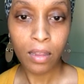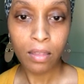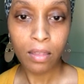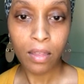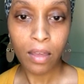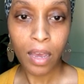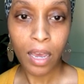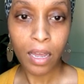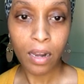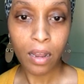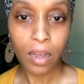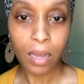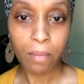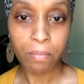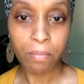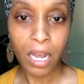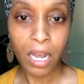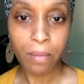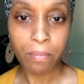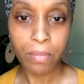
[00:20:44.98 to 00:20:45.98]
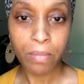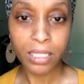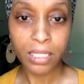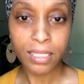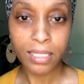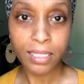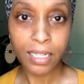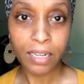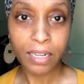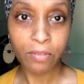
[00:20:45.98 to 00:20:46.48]
that I'm not
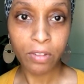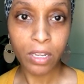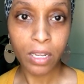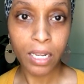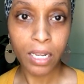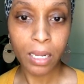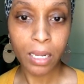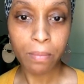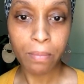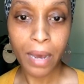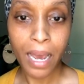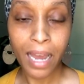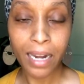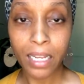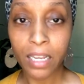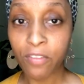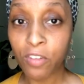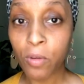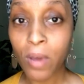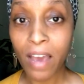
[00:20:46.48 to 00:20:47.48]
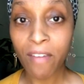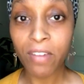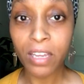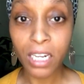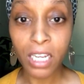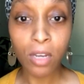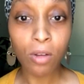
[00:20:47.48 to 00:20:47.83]
missing anybody. If you have any